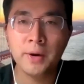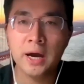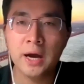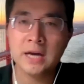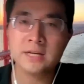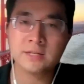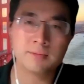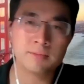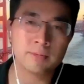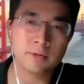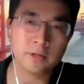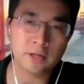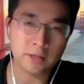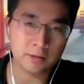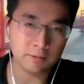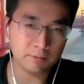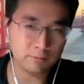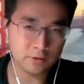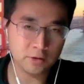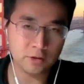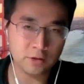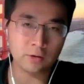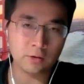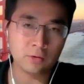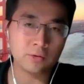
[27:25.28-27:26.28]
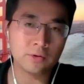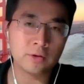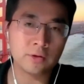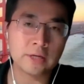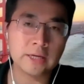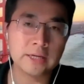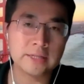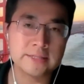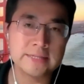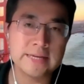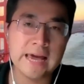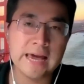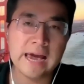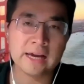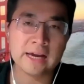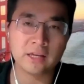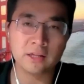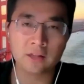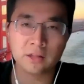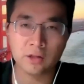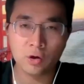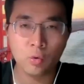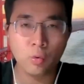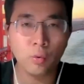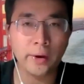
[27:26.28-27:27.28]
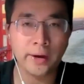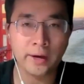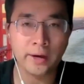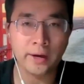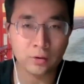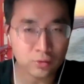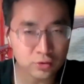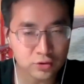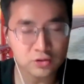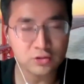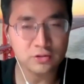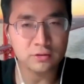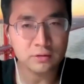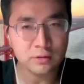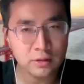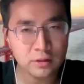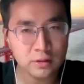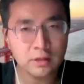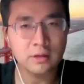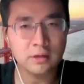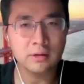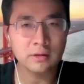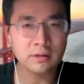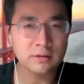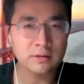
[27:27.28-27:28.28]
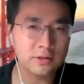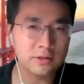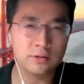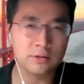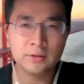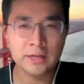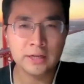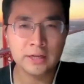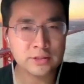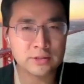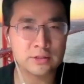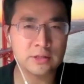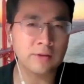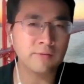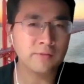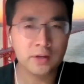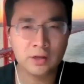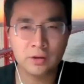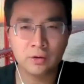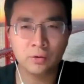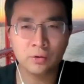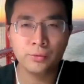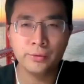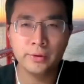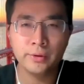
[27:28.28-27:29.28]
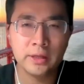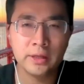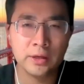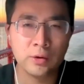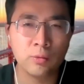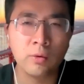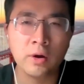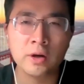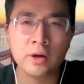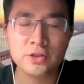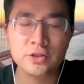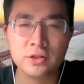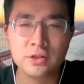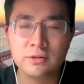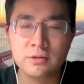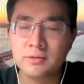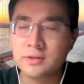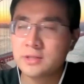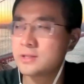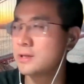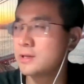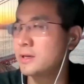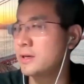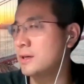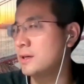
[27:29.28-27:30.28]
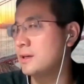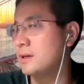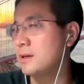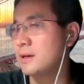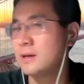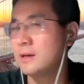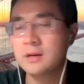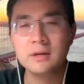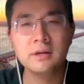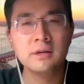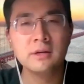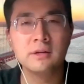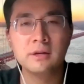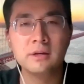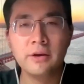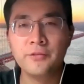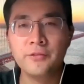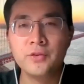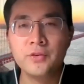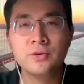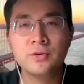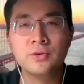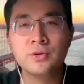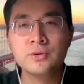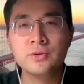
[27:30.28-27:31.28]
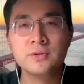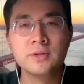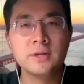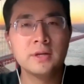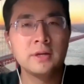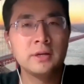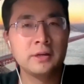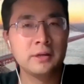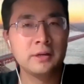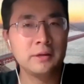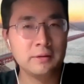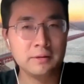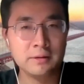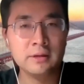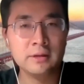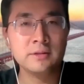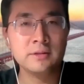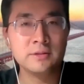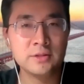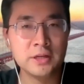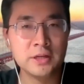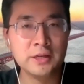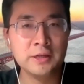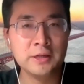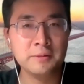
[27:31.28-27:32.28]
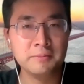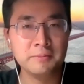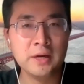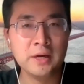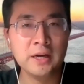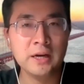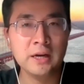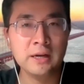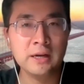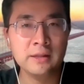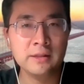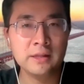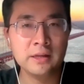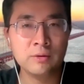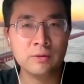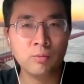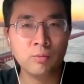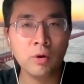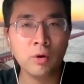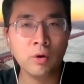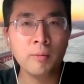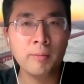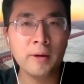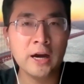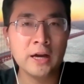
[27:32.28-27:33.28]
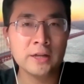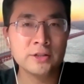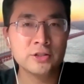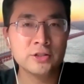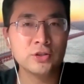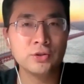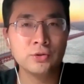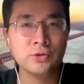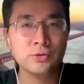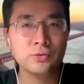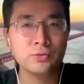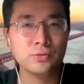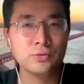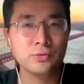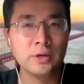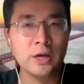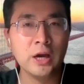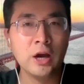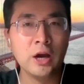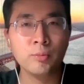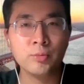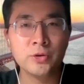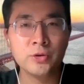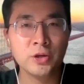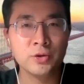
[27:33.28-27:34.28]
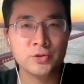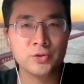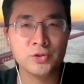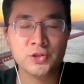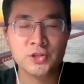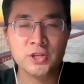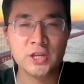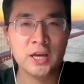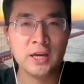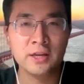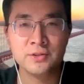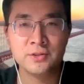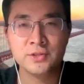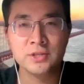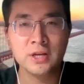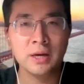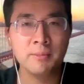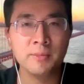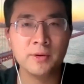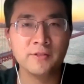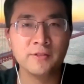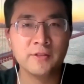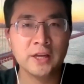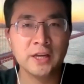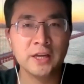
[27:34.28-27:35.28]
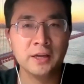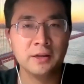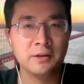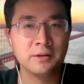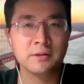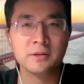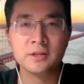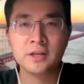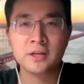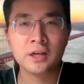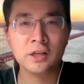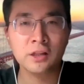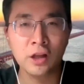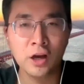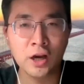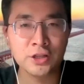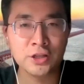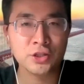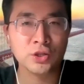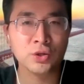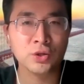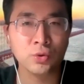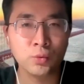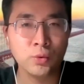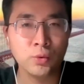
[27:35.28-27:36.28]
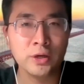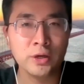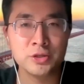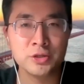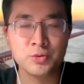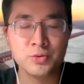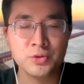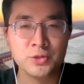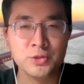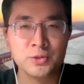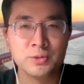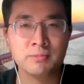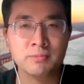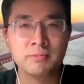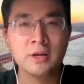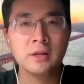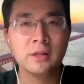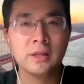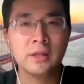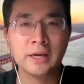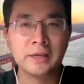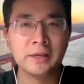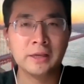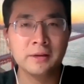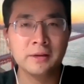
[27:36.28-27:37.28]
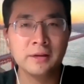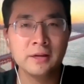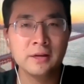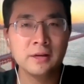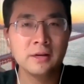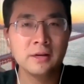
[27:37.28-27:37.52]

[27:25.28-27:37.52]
possibly, you can tag in the whales. So that's something I really want to do is like, if you use the robot to help to understand some of the ecological questions, like